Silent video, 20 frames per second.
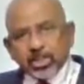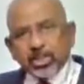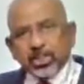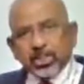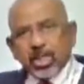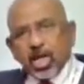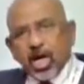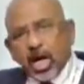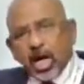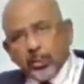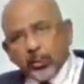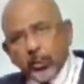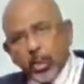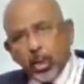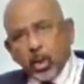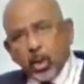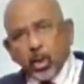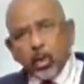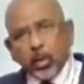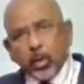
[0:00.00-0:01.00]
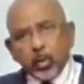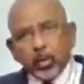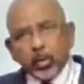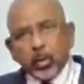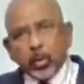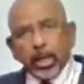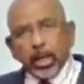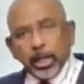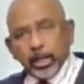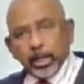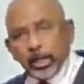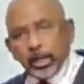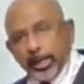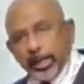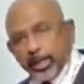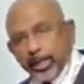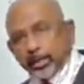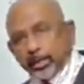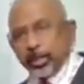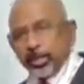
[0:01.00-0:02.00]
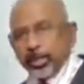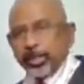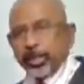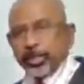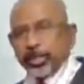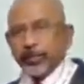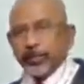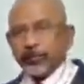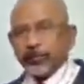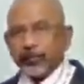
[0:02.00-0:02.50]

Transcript: than how you ran yesterday.